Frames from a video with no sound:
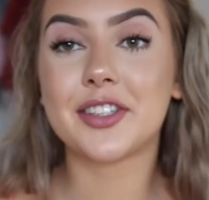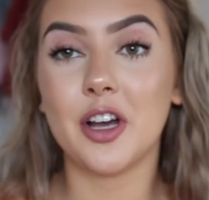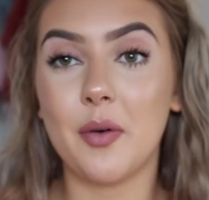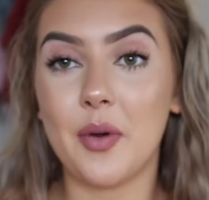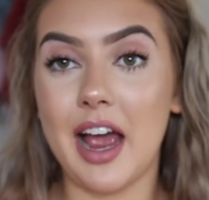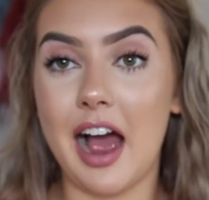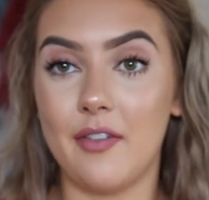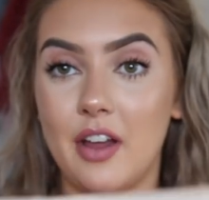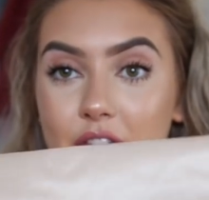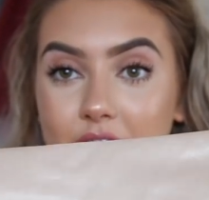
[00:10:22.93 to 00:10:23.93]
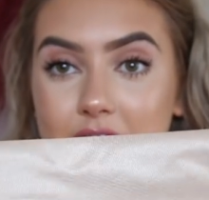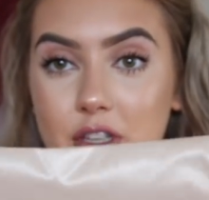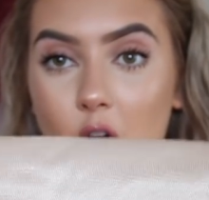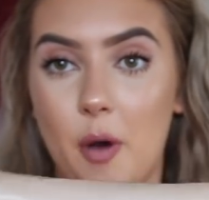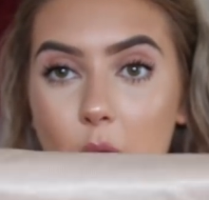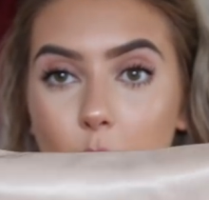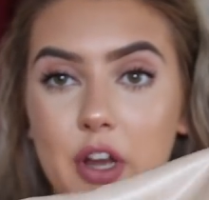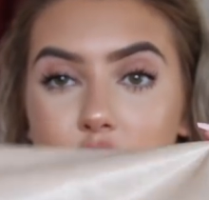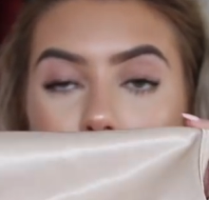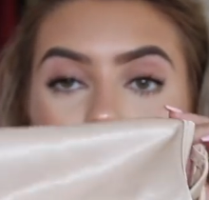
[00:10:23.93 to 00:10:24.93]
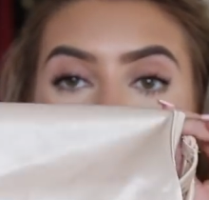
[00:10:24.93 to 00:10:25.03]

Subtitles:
So we have this top, which